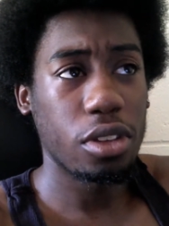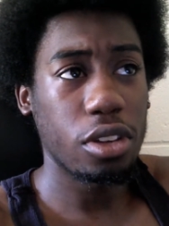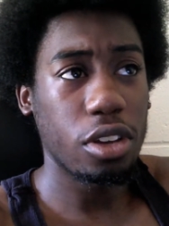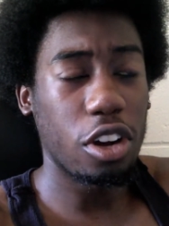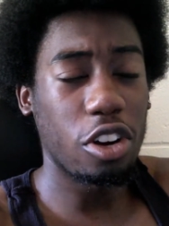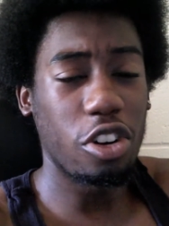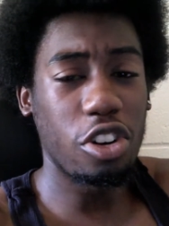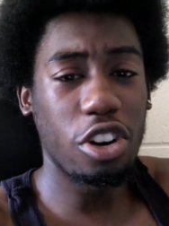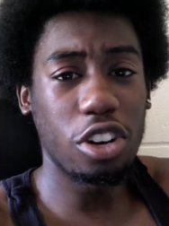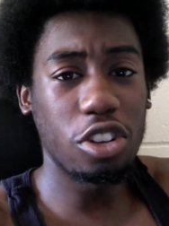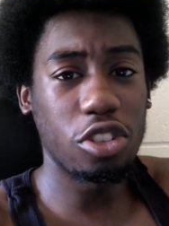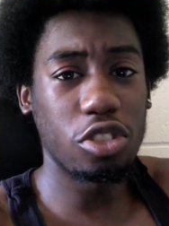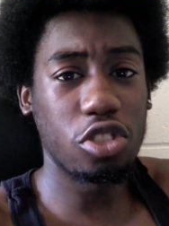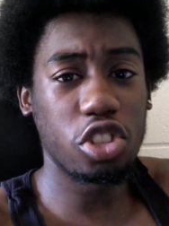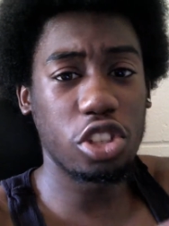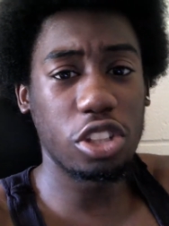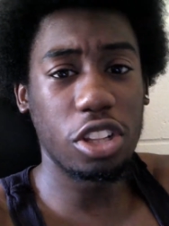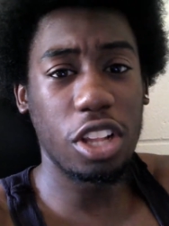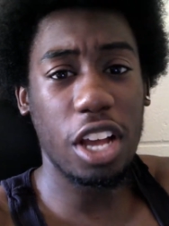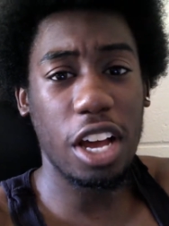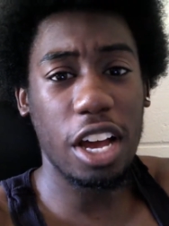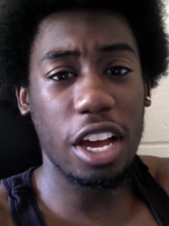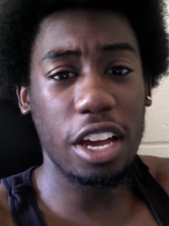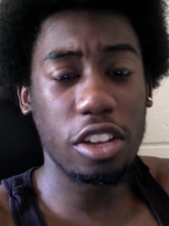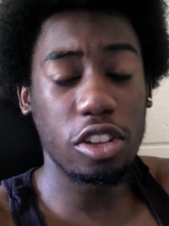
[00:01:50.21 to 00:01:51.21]
around
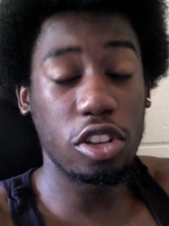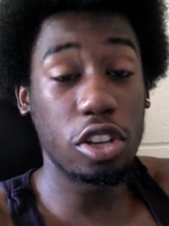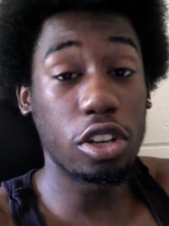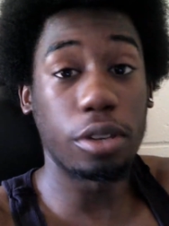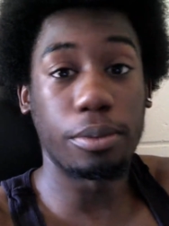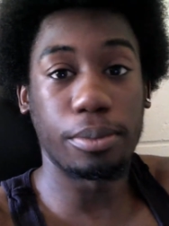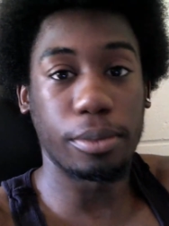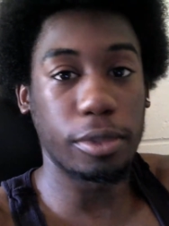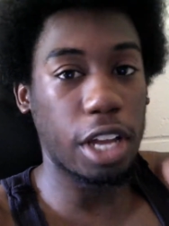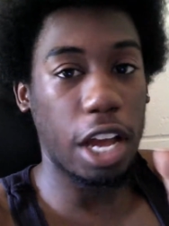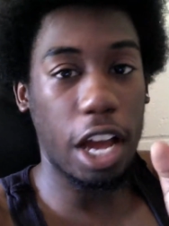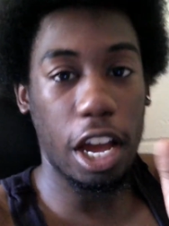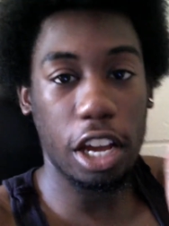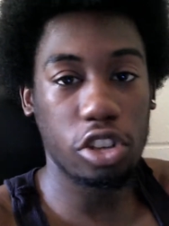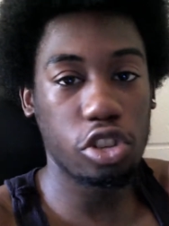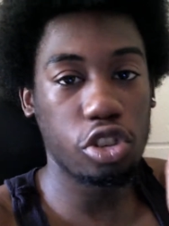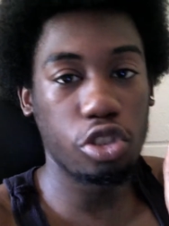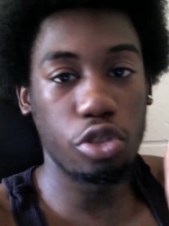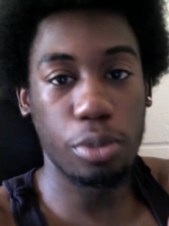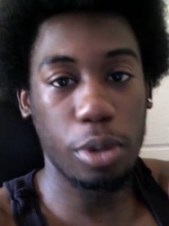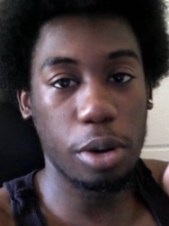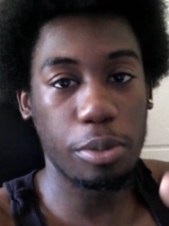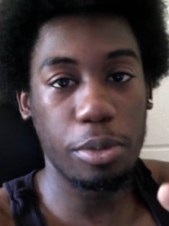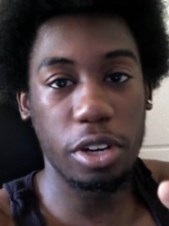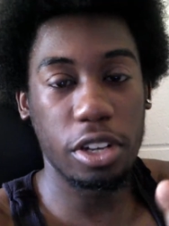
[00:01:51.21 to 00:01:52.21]
July, no, I actually
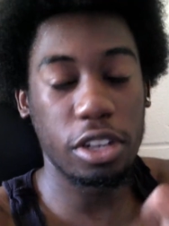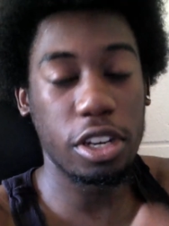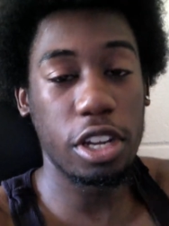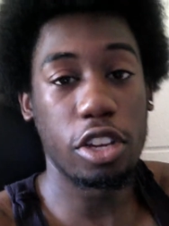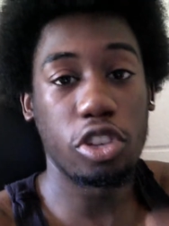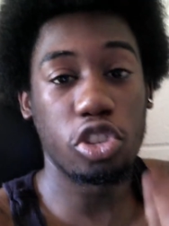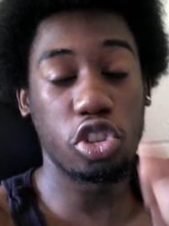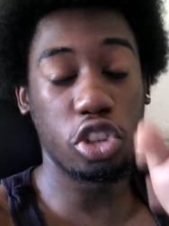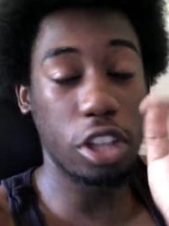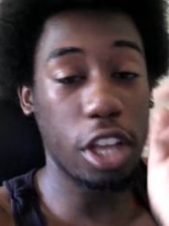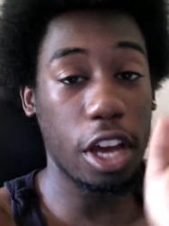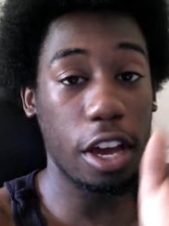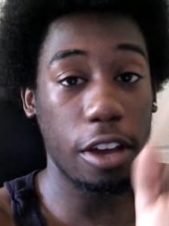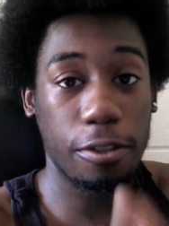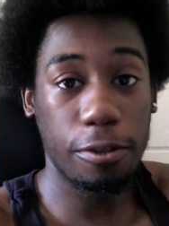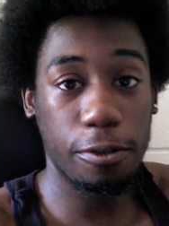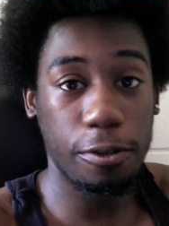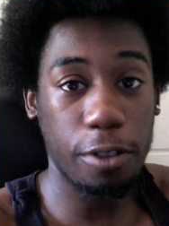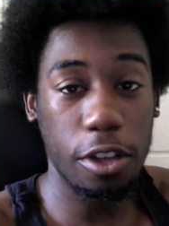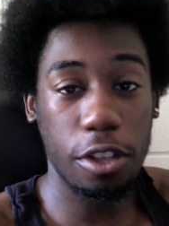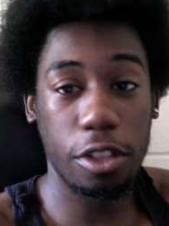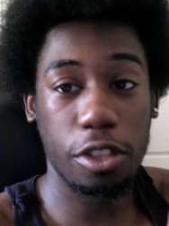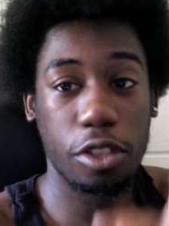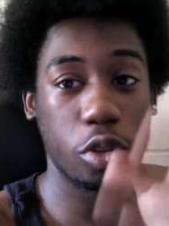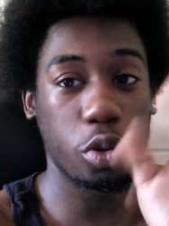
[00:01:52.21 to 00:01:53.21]
remember the date, July
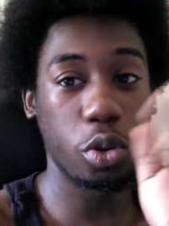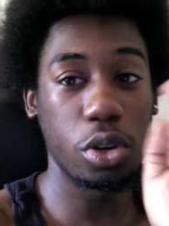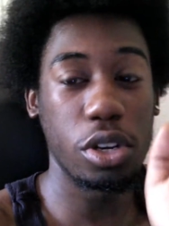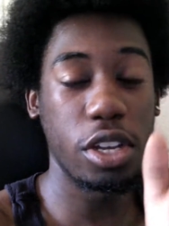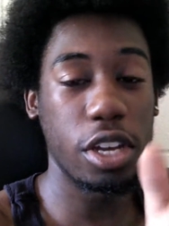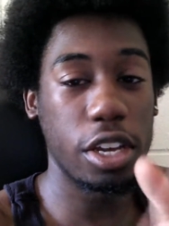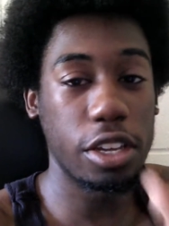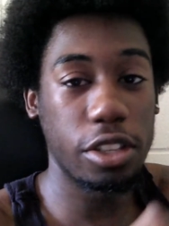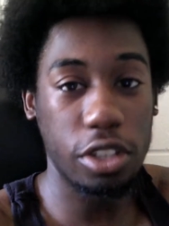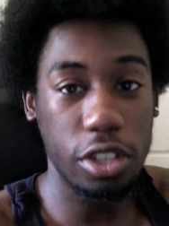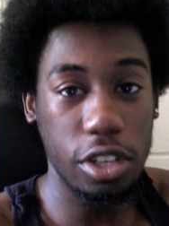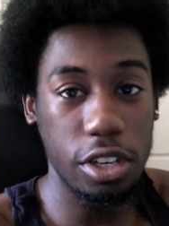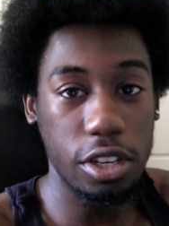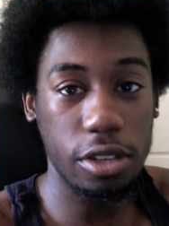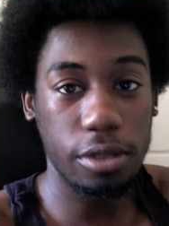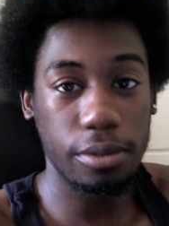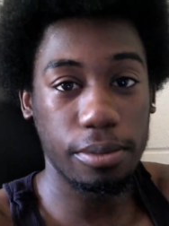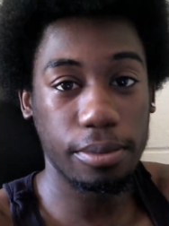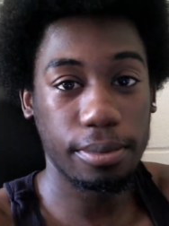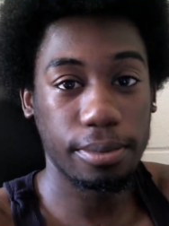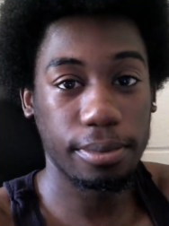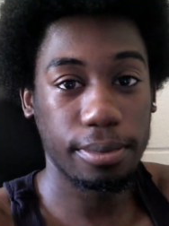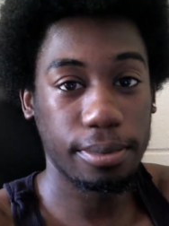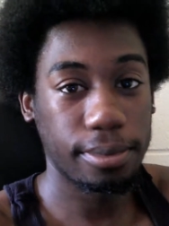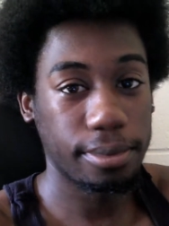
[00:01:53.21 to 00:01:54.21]
5th, 2018